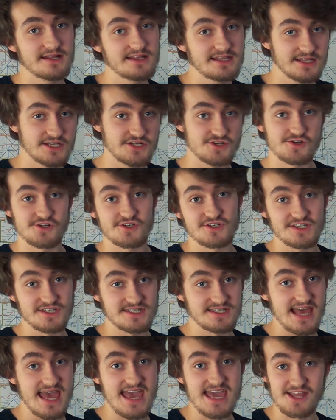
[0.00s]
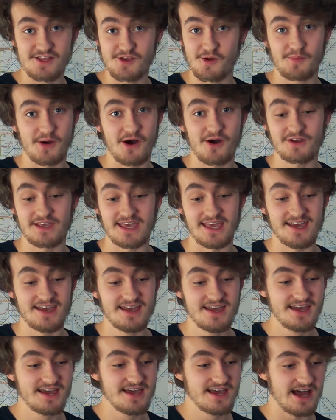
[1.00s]
I think they should just stay in your pocket,
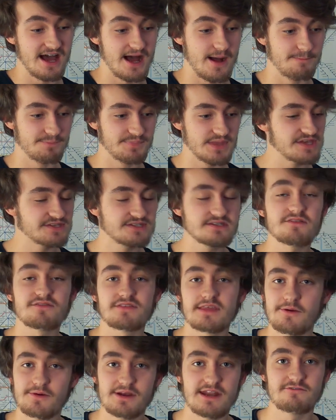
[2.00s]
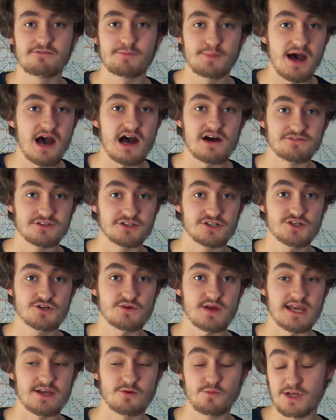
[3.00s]
as if they were never part of the
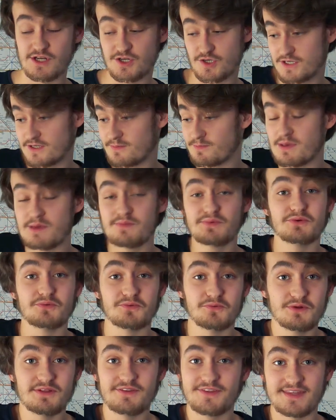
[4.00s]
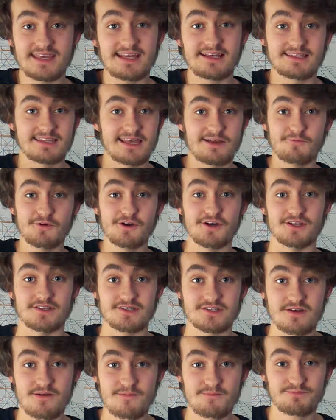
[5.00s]
trick, which some people will think they
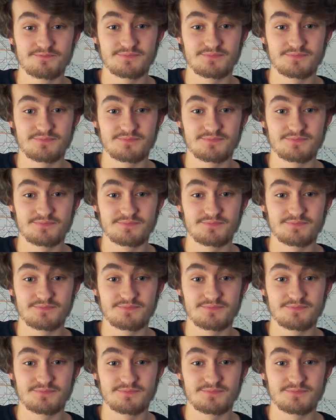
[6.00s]
weren't.